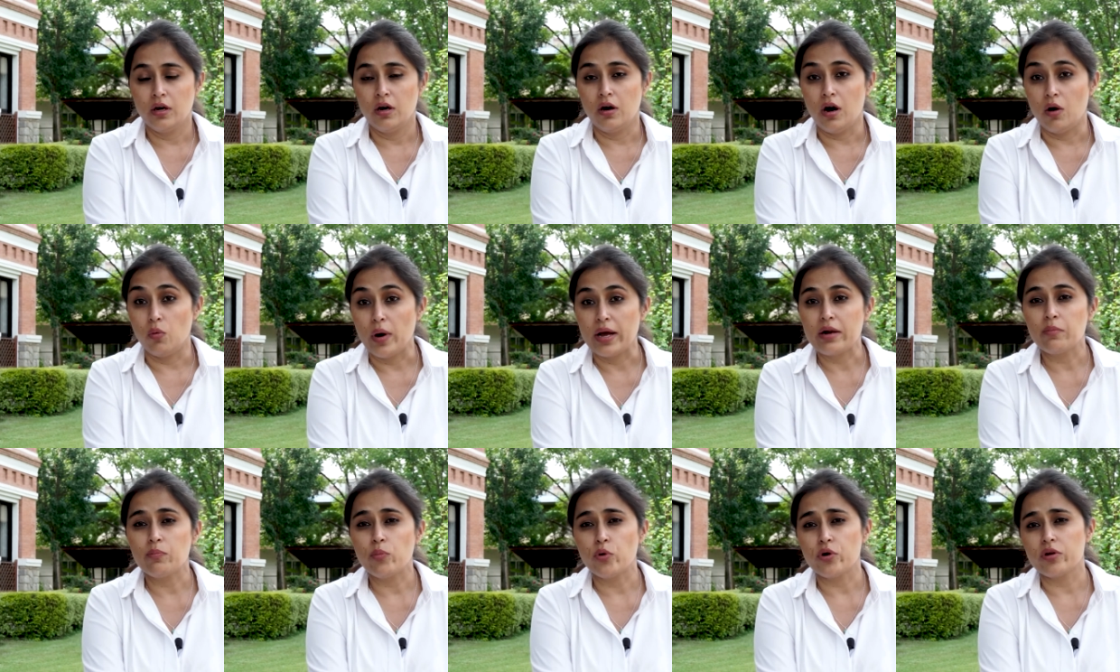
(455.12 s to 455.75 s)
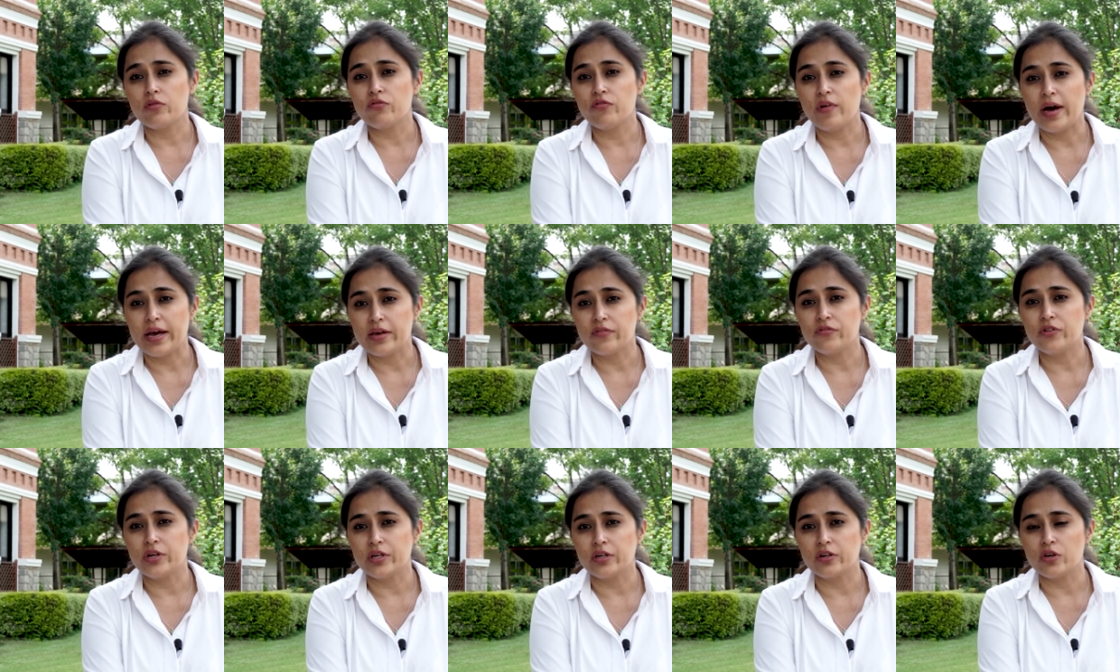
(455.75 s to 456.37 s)
A
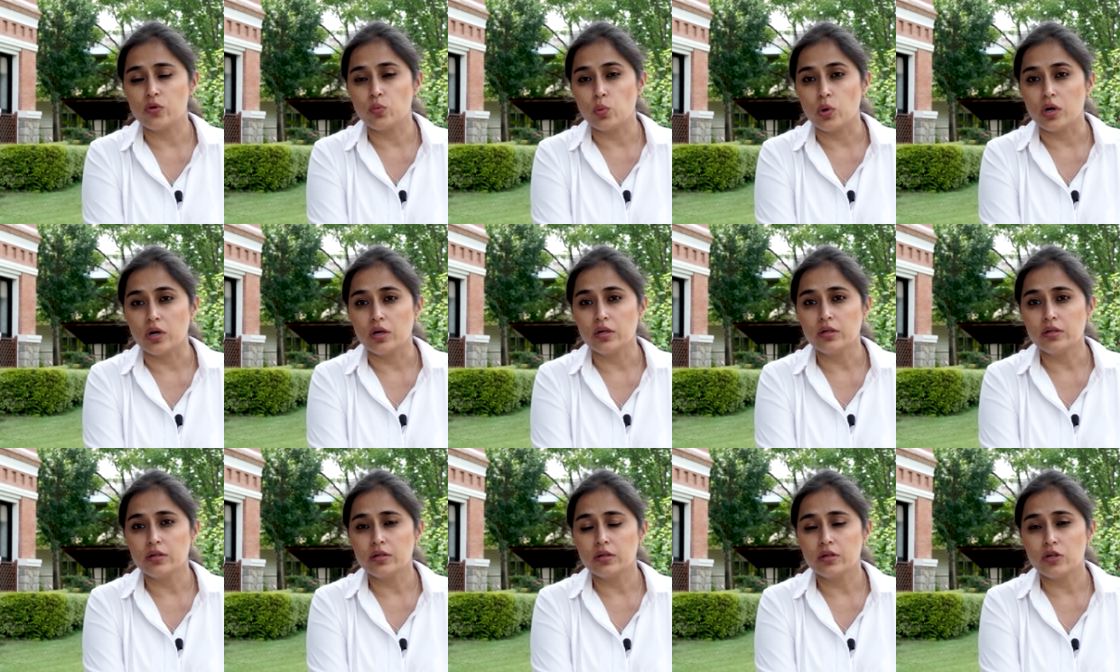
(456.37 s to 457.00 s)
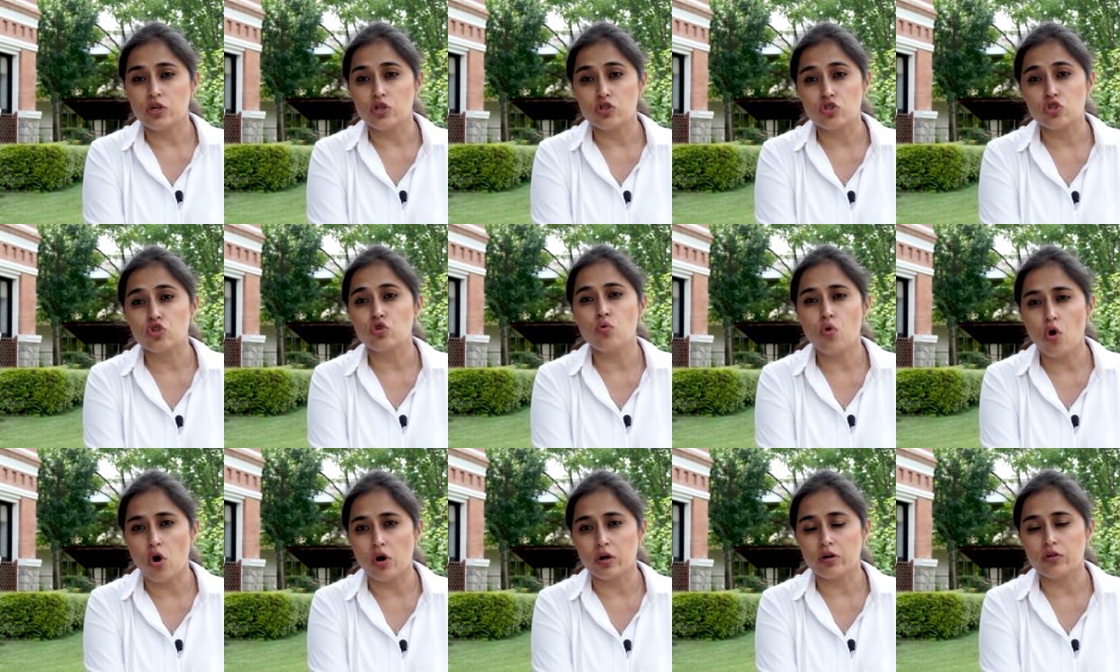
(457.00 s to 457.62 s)
1.5 degree world is
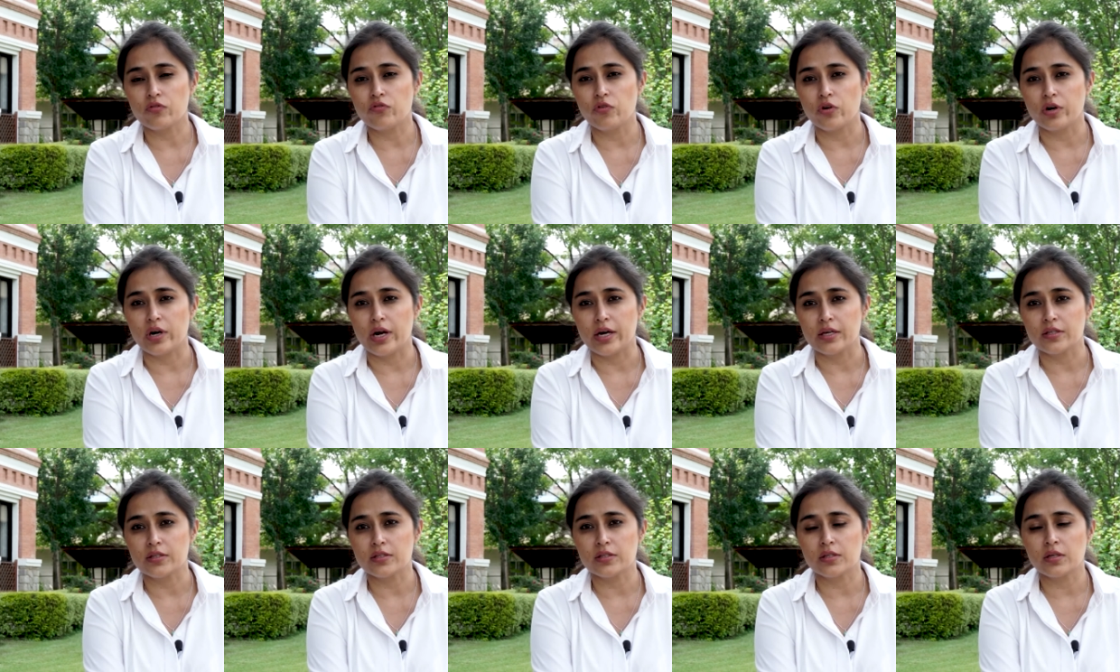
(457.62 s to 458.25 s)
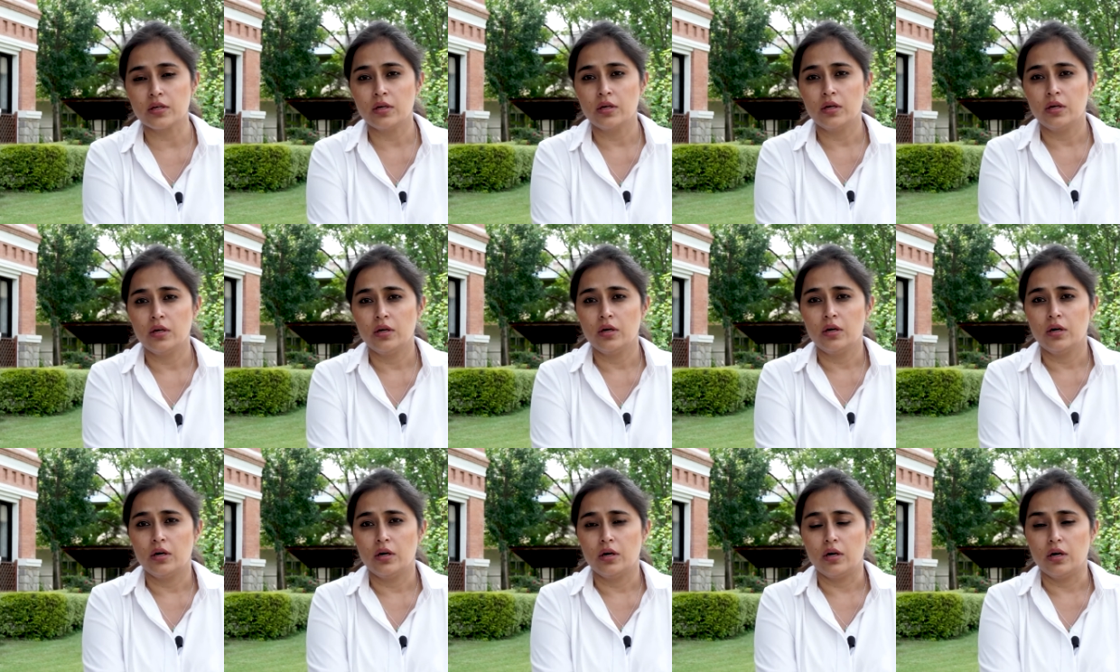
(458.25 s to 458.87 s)
too hot for us
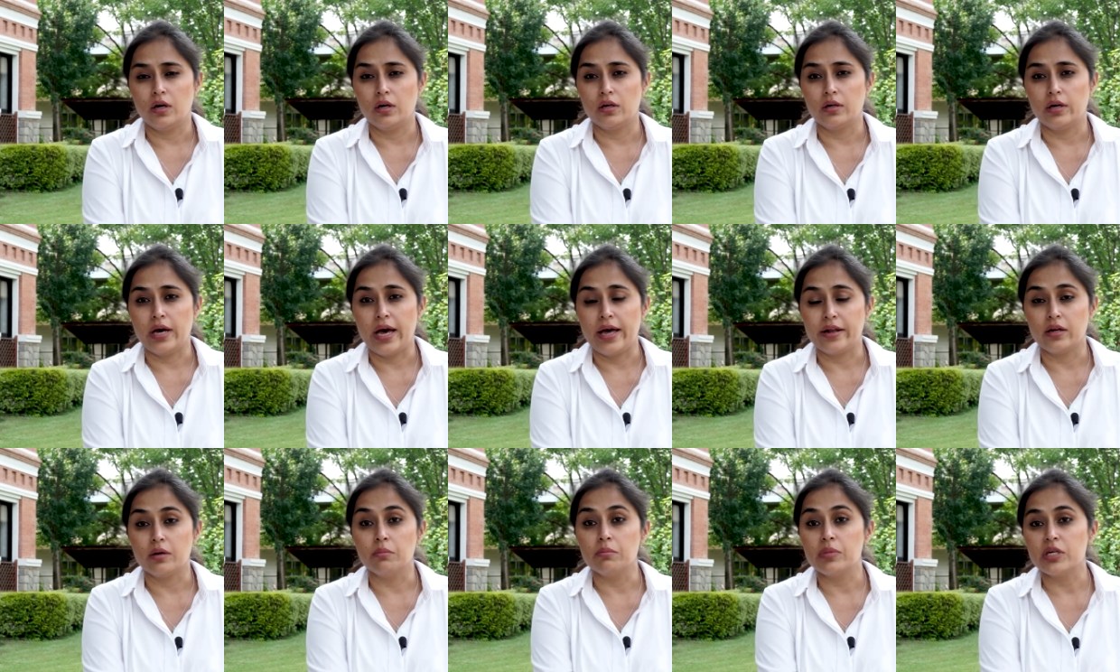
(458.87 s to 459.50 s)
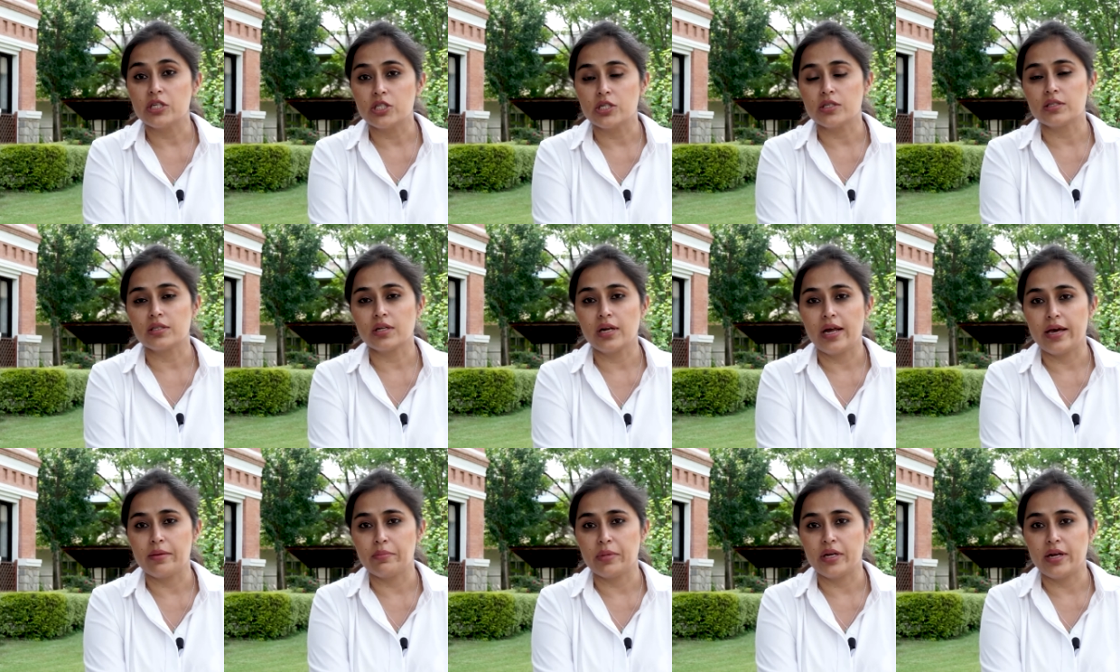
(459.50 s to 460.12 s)
uh, and ambitious
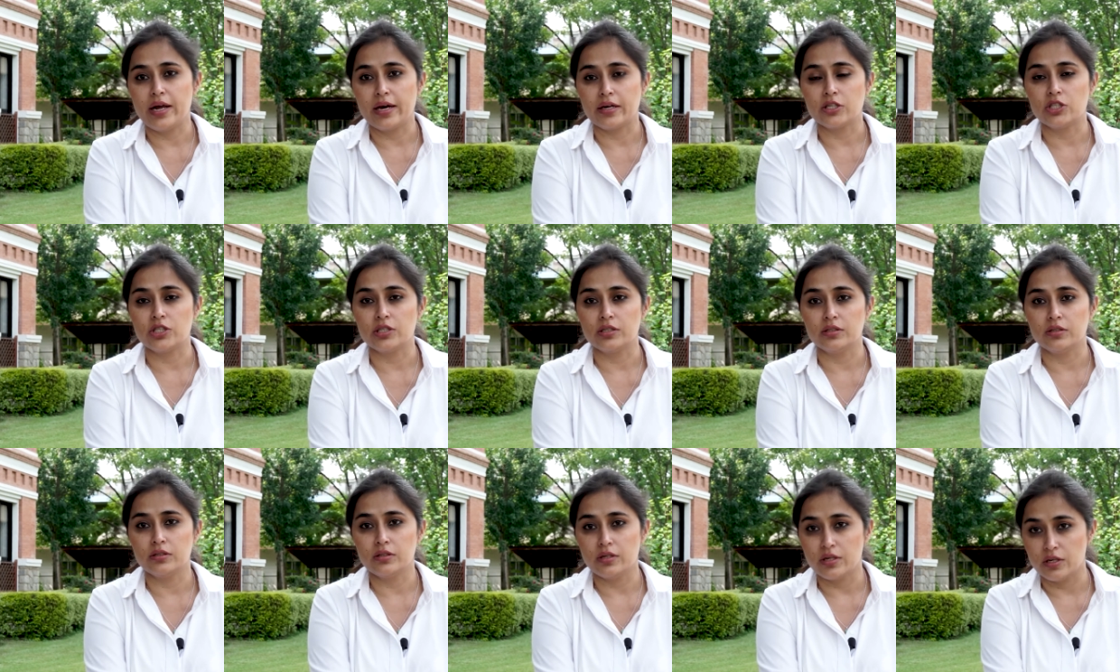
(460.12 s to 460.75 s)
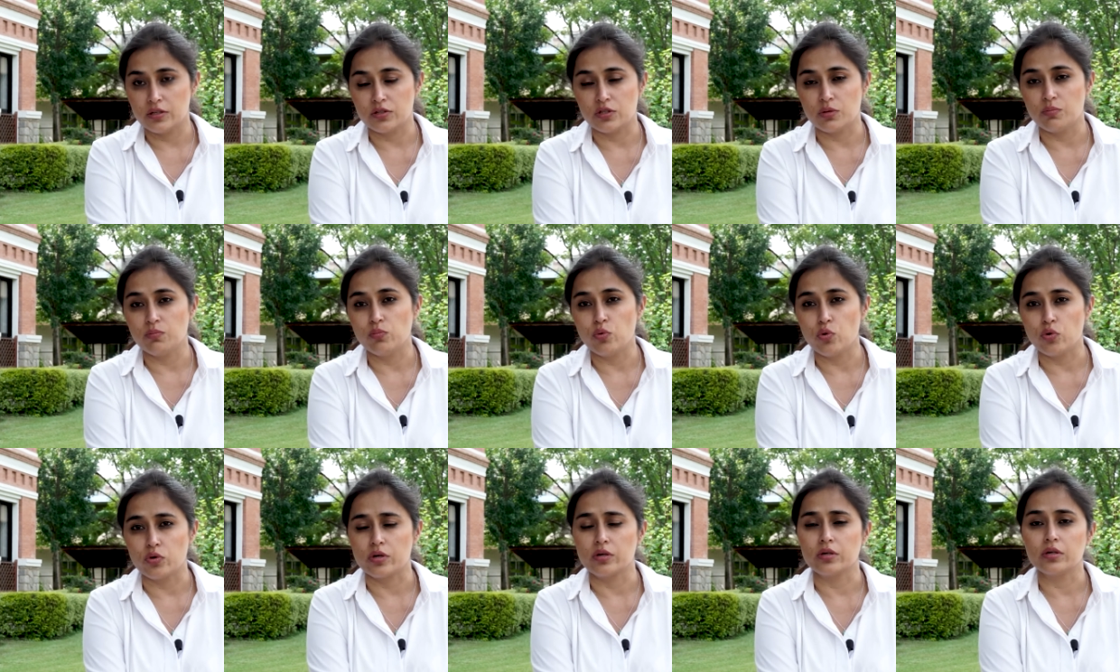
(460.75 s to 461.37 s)
climate action is
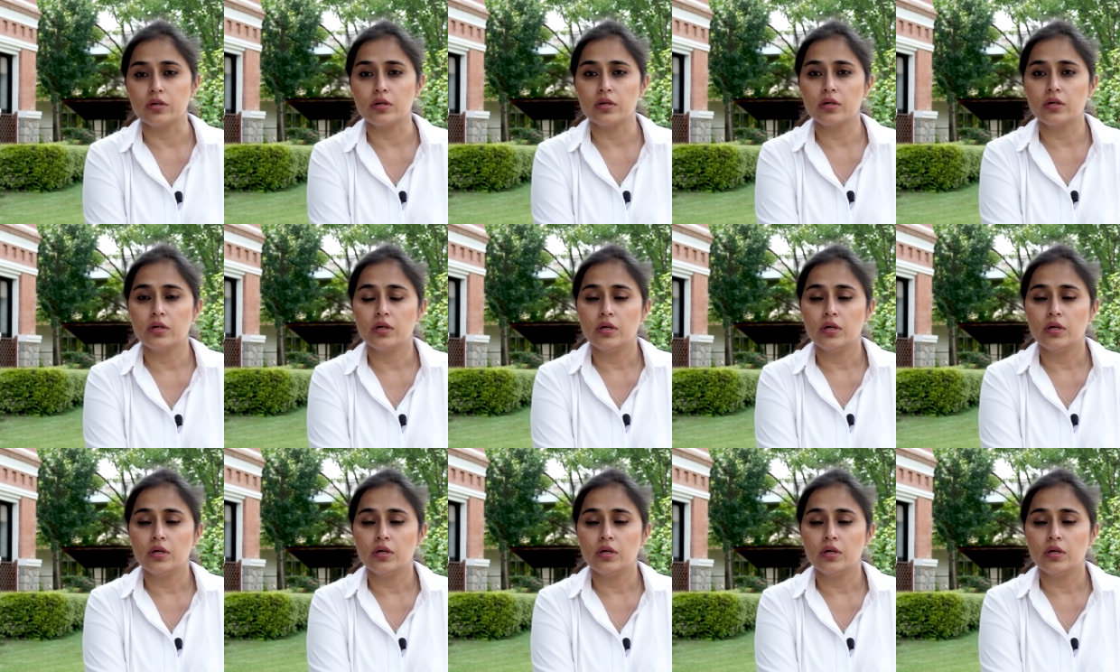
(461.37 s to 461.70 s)
important.